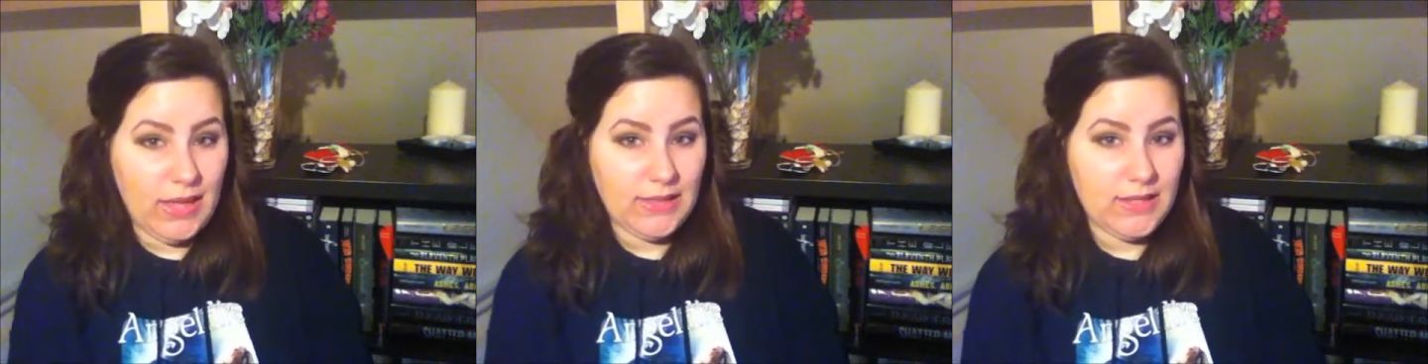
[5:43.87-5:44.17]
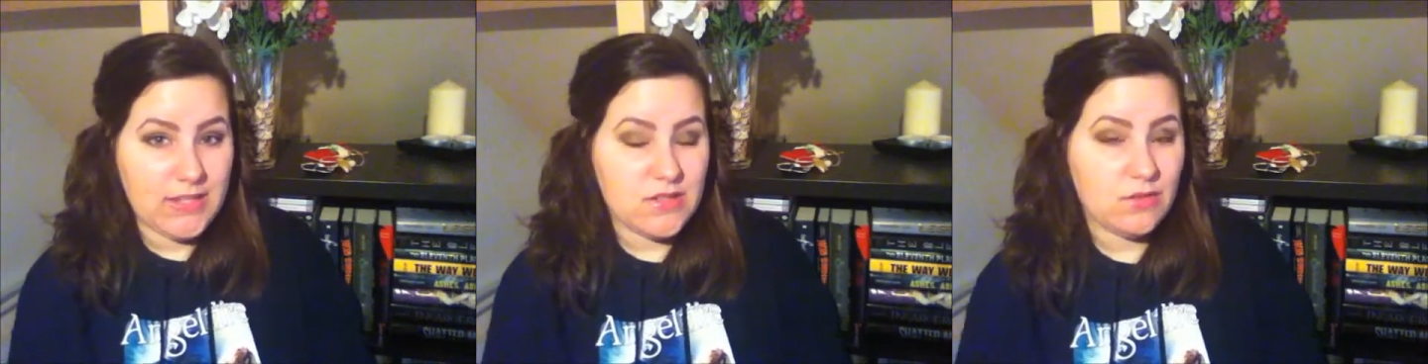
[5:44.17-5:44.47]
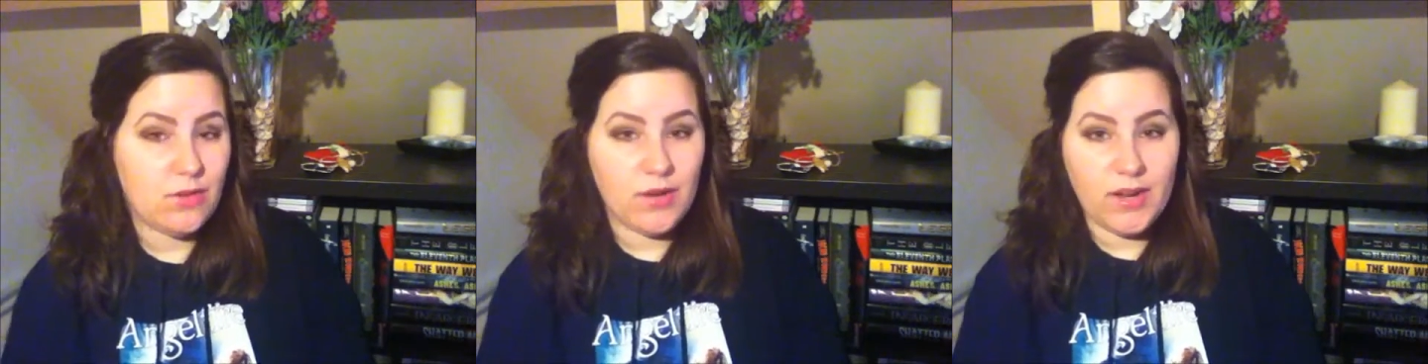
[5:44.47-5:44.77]
a
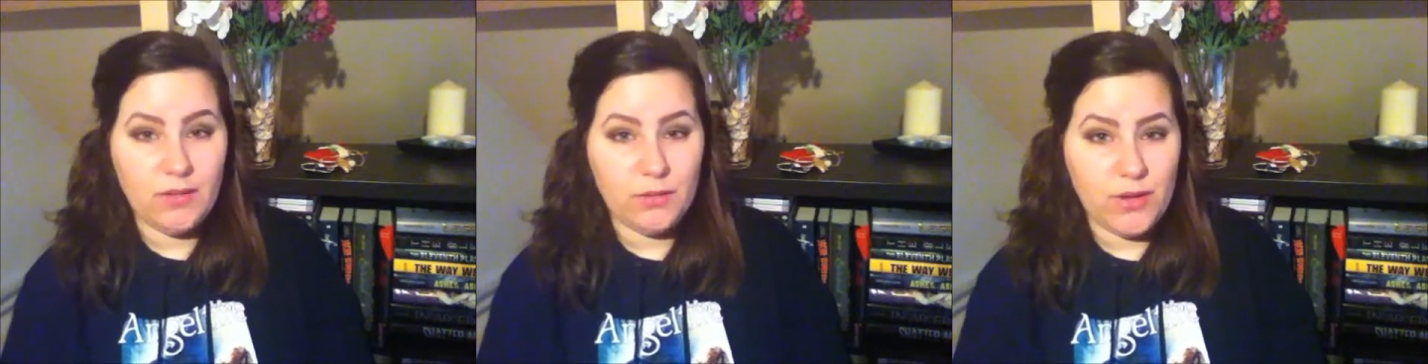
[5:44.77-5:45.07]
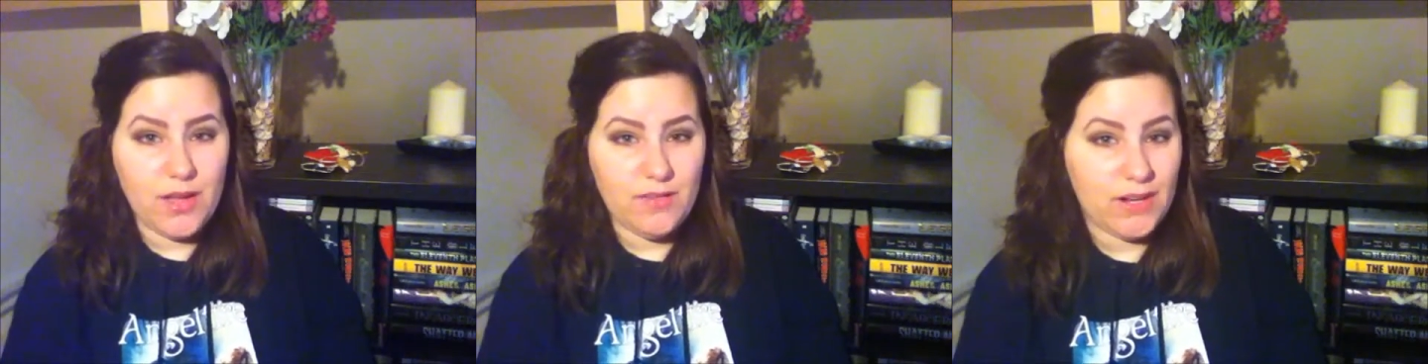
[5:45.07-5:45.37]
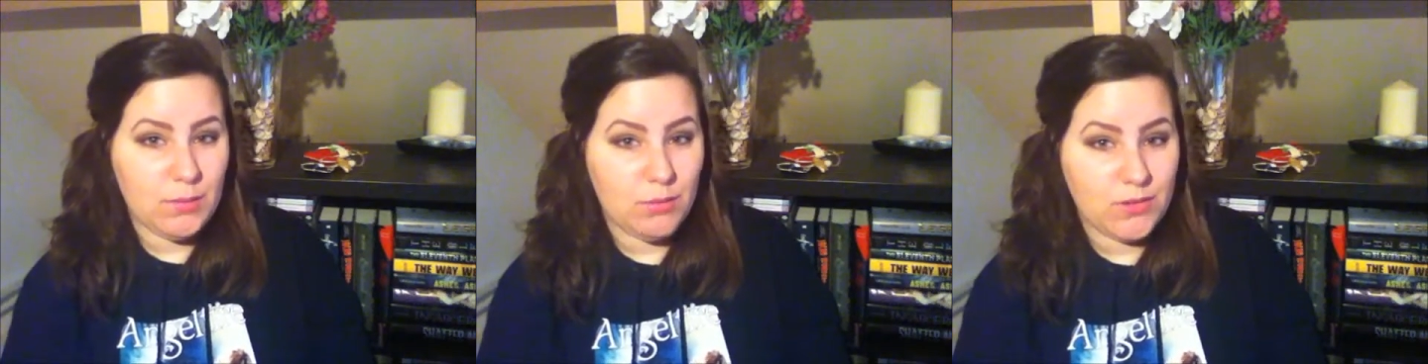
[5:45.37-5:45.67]
list or you have
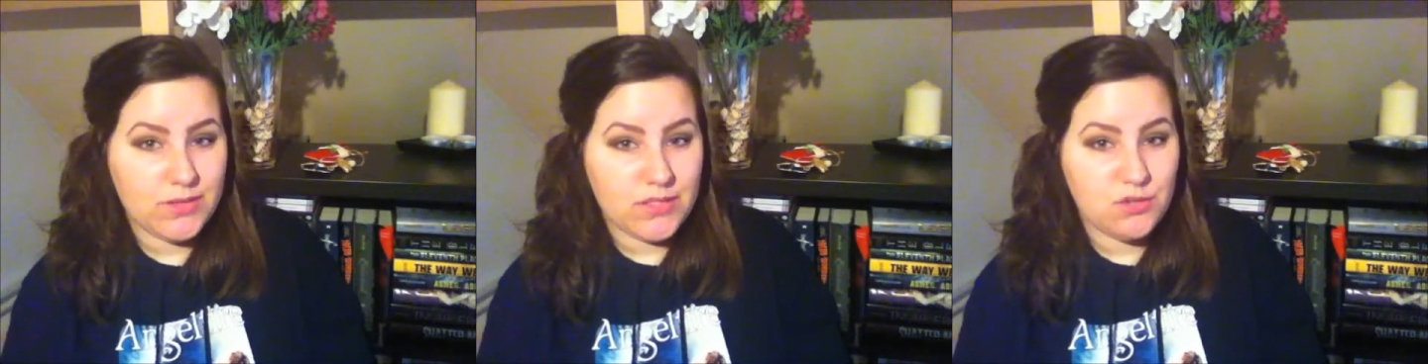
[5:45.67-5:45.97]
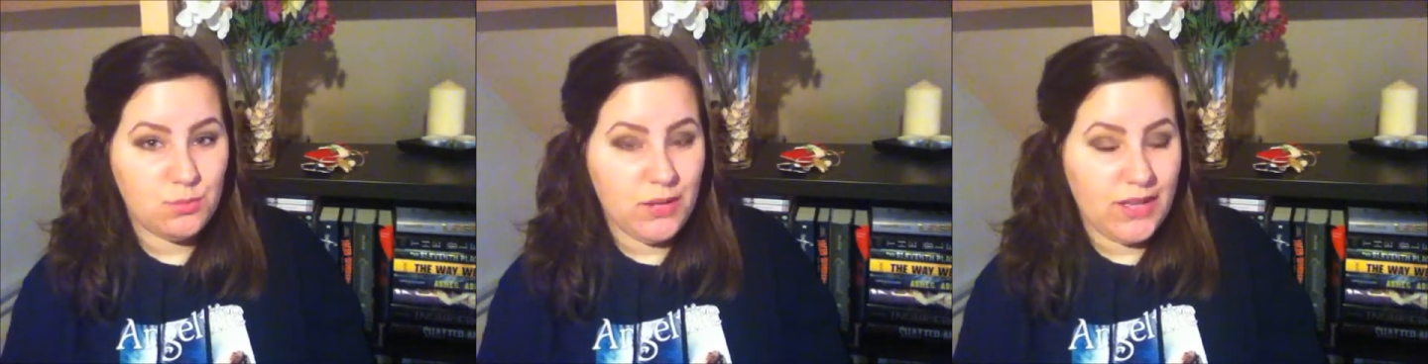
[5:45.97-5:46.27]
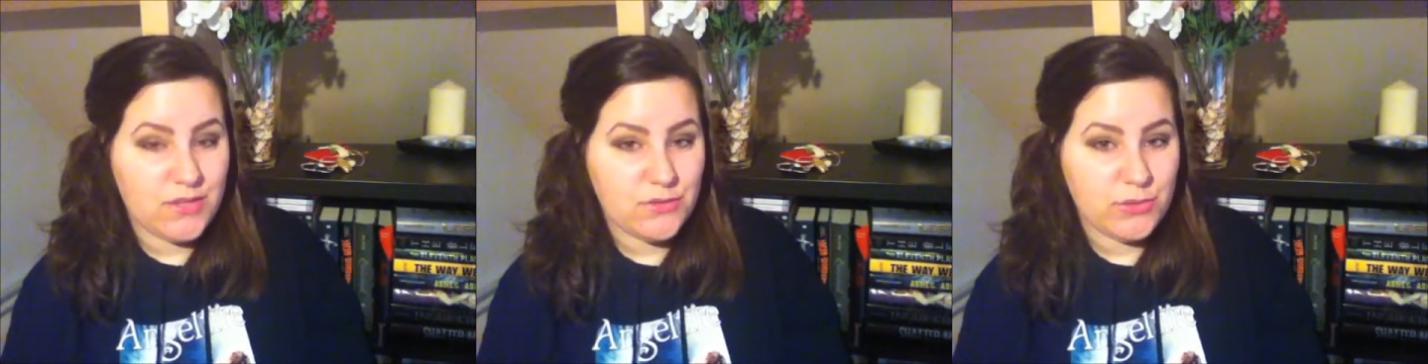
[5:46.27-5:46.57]
any books that you
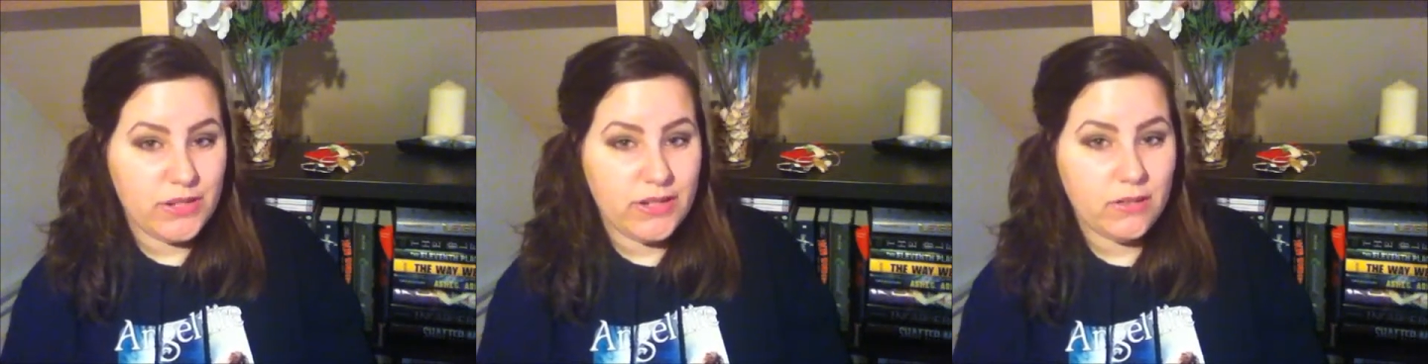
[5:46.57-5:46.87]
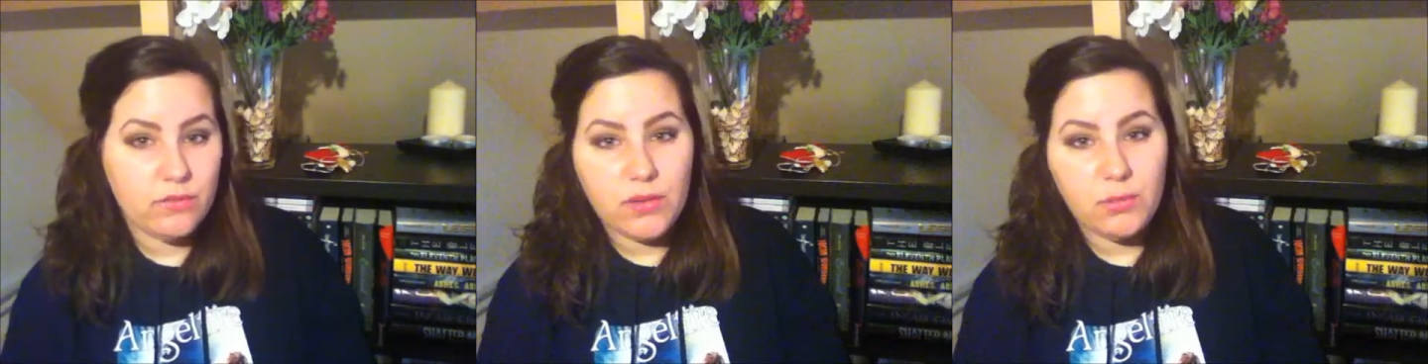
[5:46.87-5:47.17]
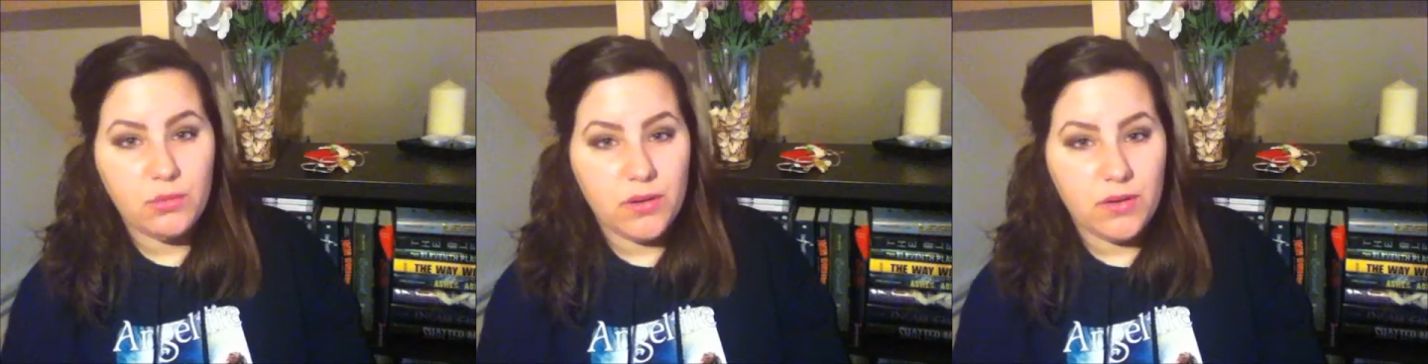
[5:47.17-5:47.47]
plan to read in
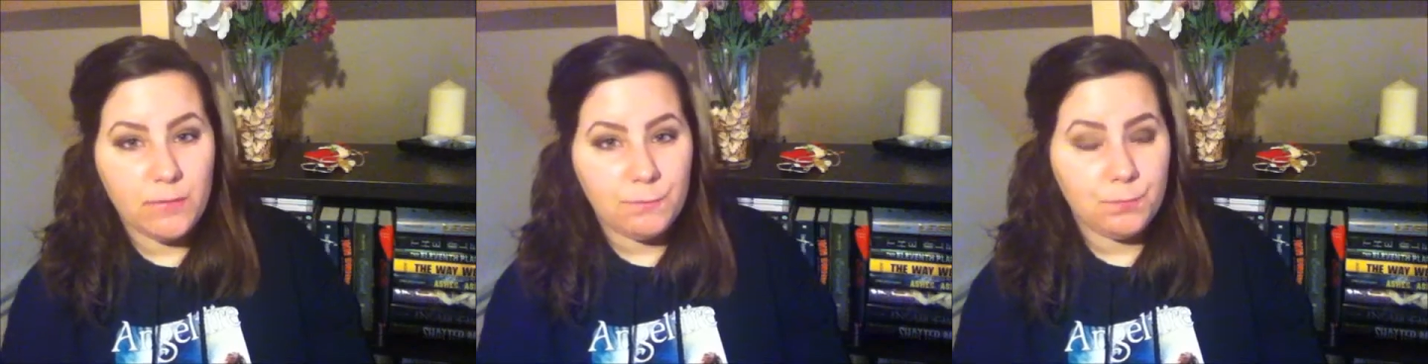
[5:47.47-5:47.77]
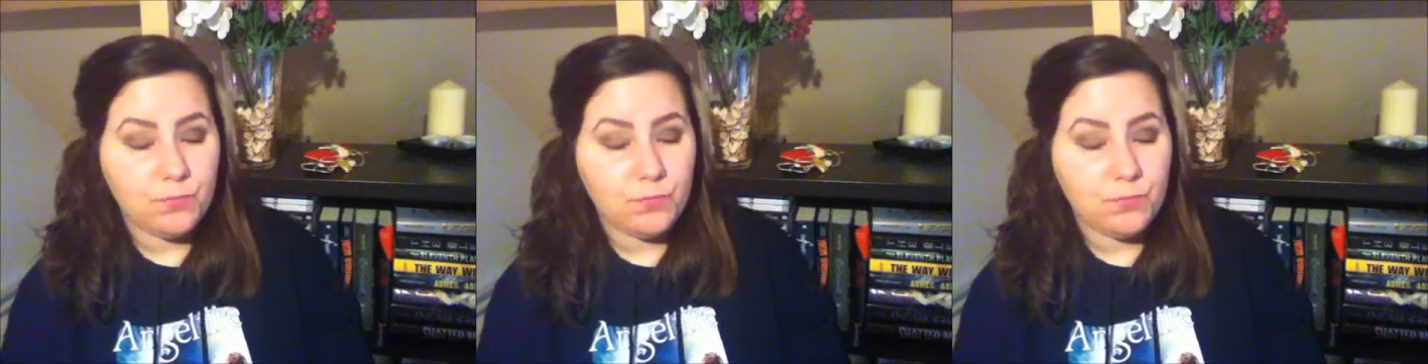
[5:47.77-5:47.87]
February.